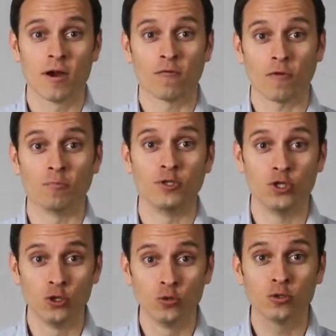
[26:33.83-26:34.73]
from
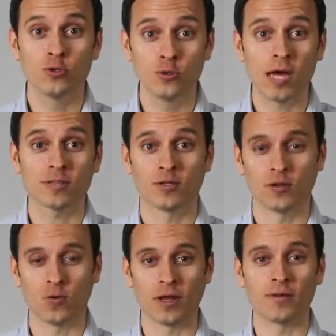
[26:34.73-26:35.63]
June
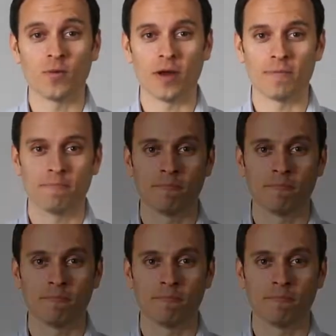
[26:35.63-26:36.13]
2021.